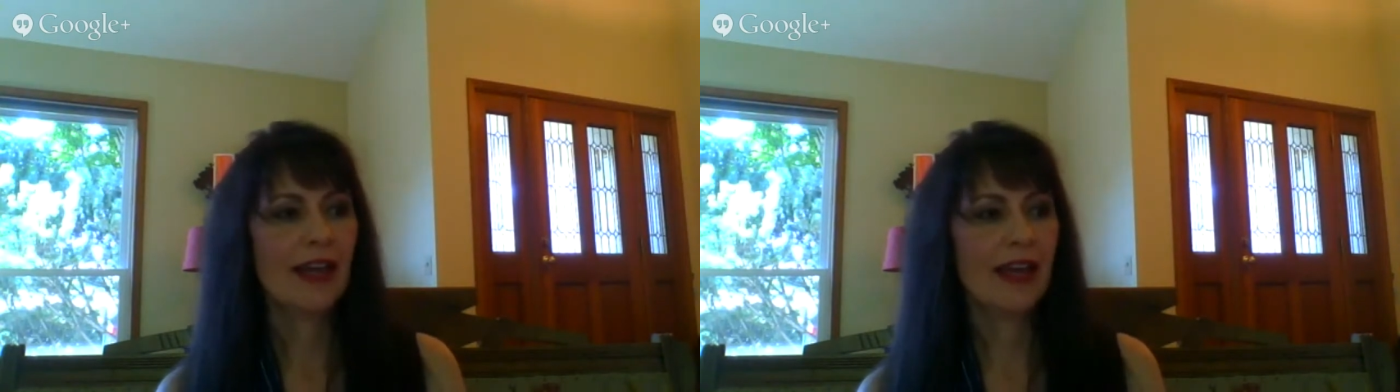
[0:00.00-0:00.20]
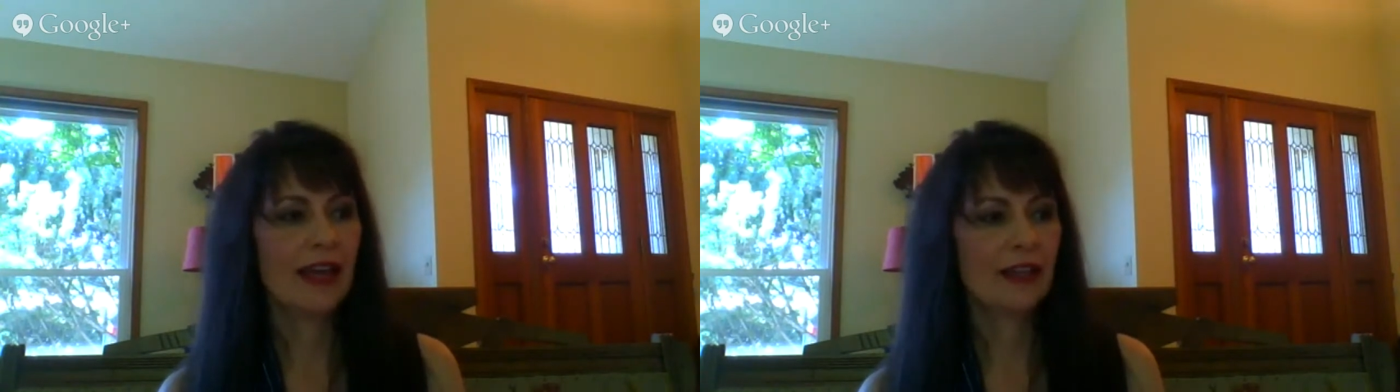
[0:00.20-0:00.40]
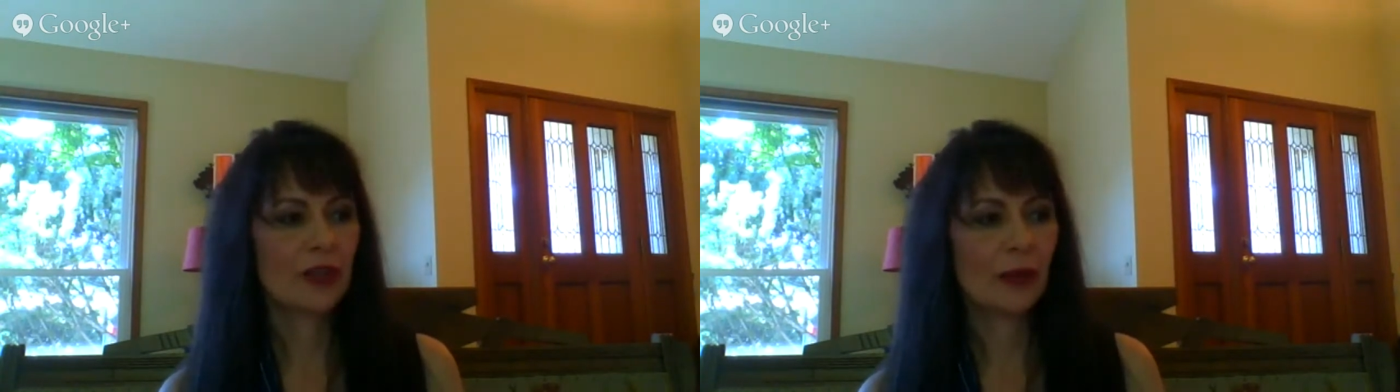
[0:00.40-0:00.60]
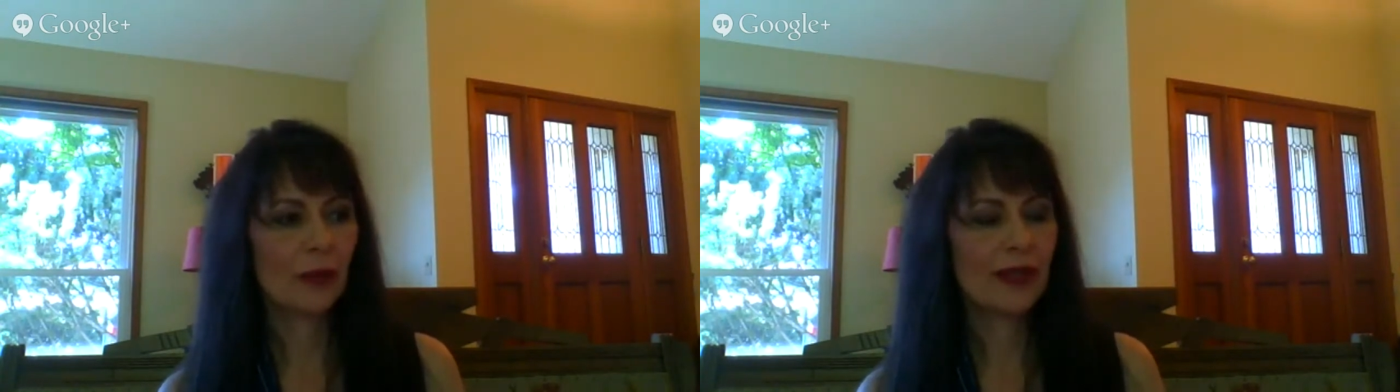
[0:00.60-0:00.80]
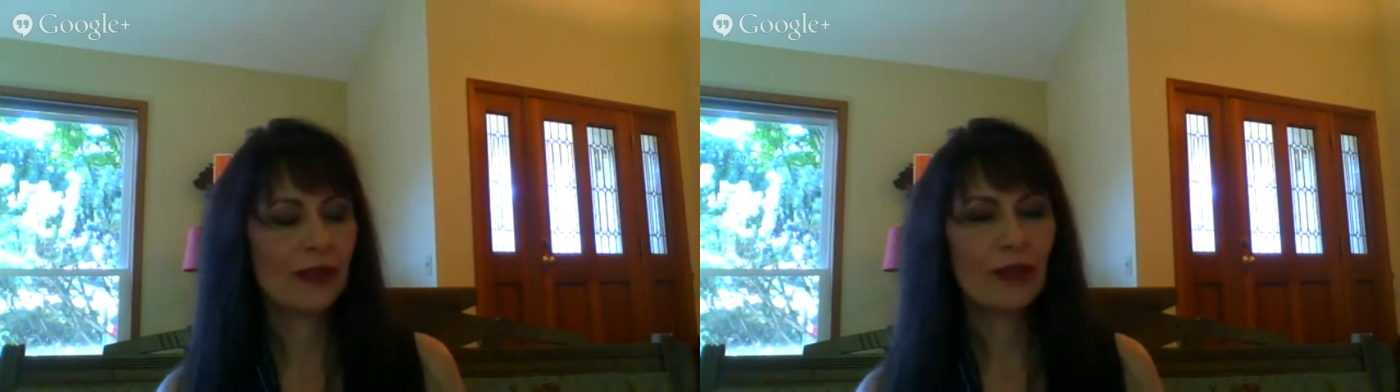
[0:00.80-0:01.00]
And so I
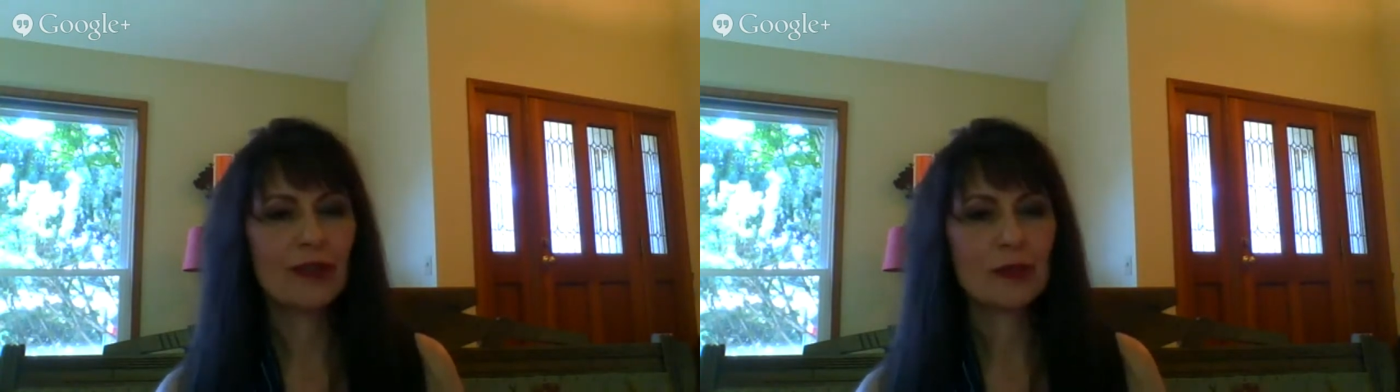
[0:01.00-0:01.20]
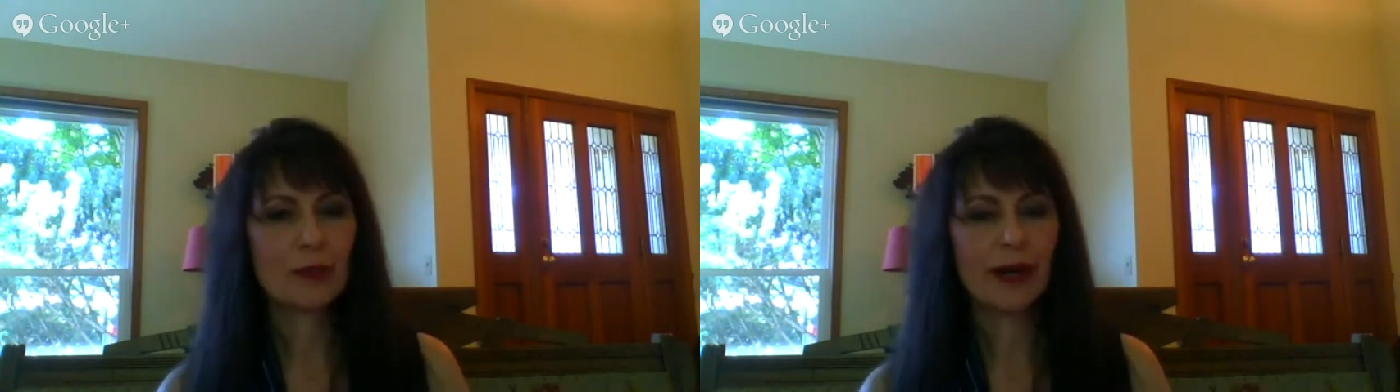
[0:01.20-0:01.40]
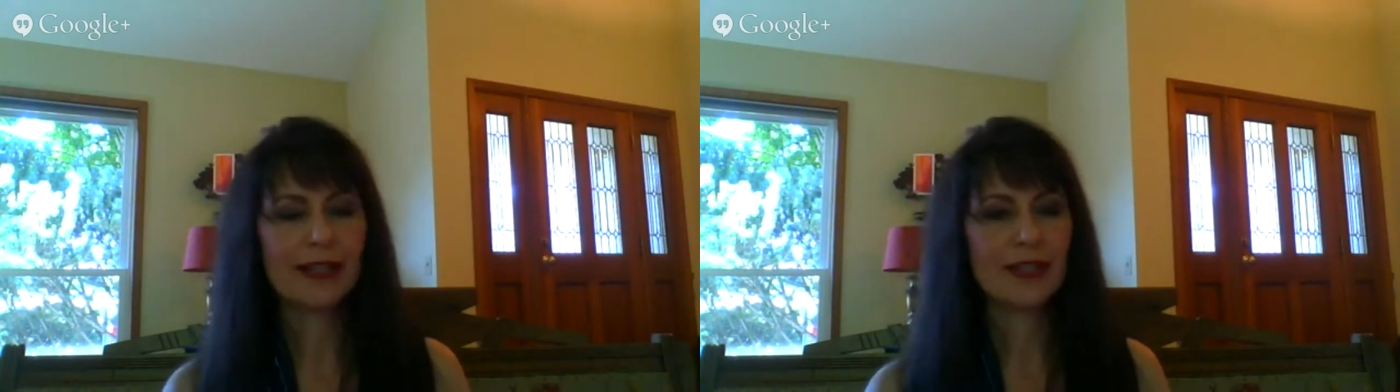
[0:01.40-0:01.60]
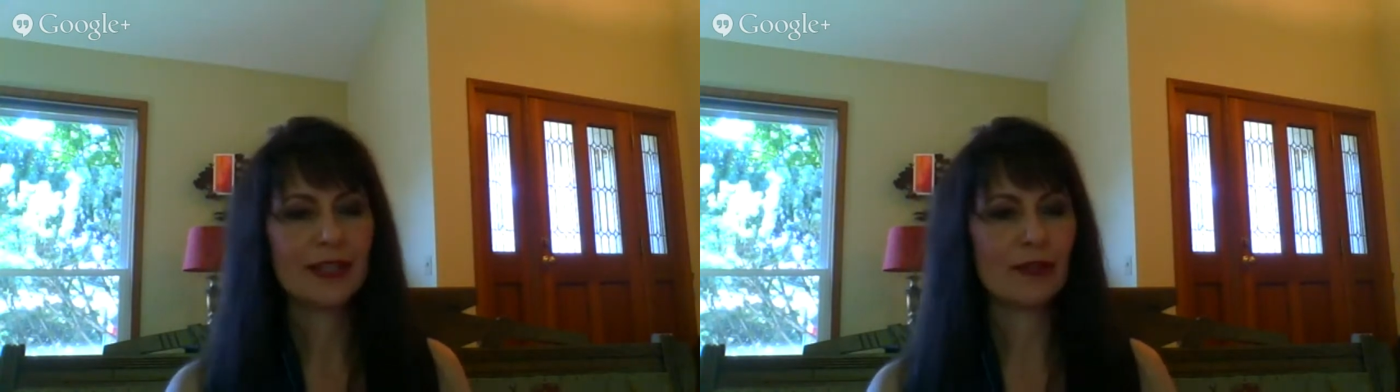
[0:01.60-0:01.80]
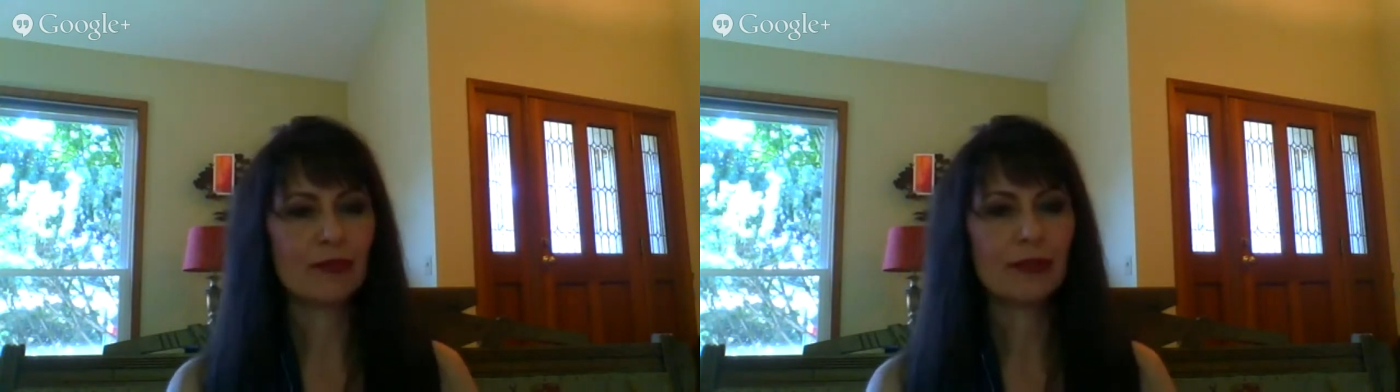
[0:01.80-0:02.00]
went through this
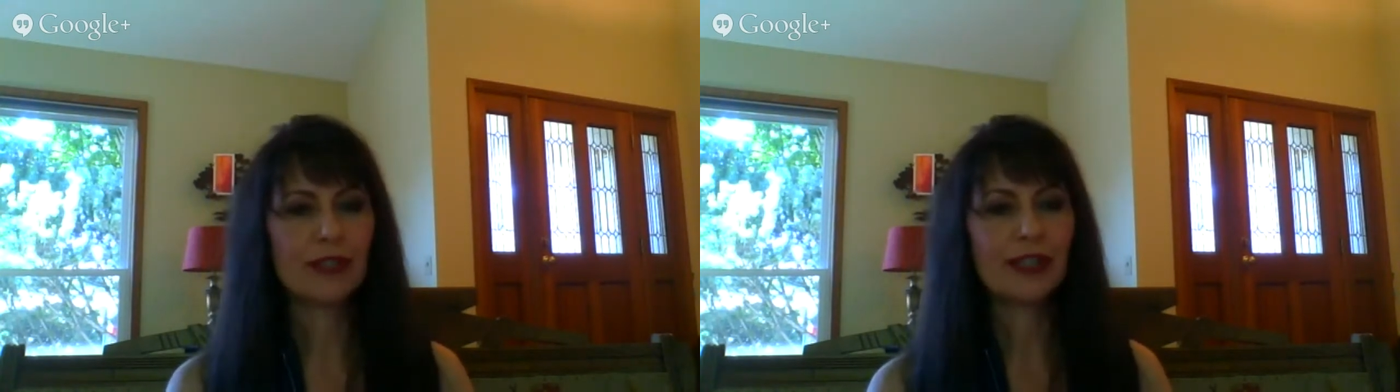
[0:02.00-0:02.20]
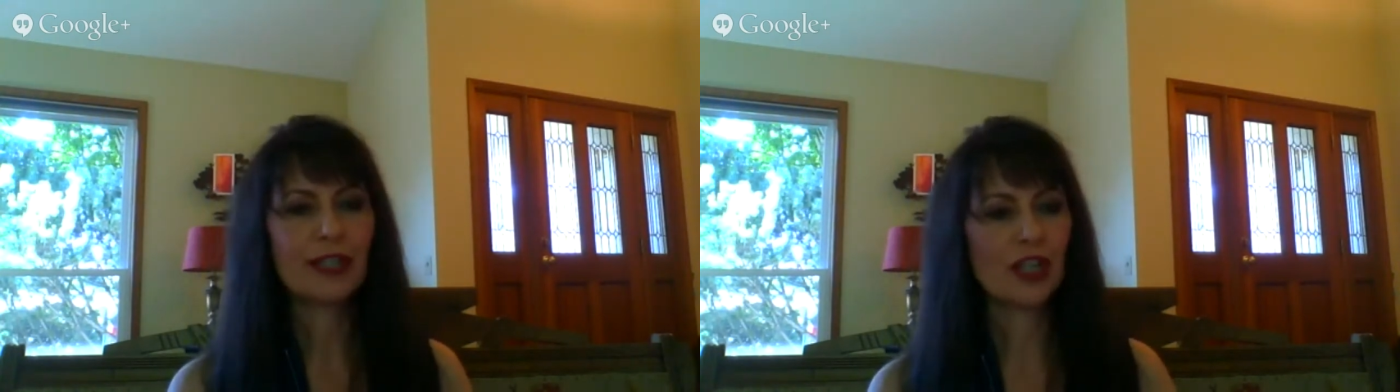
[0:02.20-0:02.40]
process of really